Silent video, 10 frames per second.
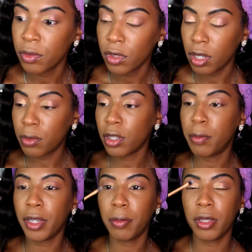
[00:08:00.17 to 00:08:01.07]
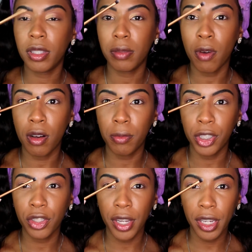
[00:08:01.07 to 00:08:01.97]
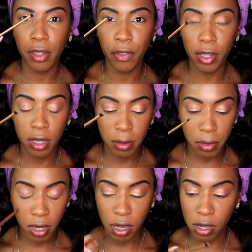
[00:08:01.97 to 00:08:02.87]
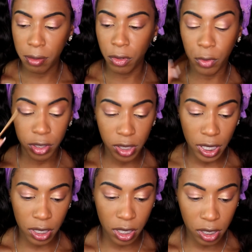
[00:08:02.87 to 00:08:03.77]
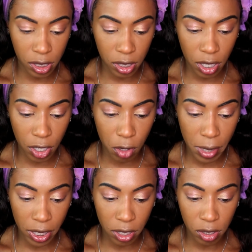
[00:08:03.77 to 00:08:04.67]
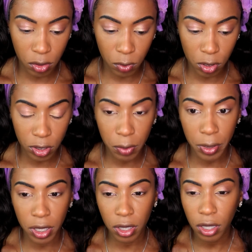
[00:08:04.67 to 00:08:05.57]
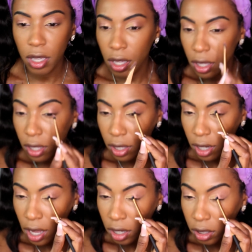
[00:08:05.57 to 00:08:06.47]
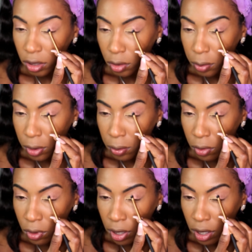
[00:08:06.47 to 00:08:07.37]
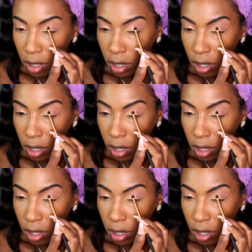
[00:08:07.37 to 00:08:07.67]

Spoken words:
I'm just going to pick up this small brush right here from Real Techniques and go back into Rose Pink and add a little bit more.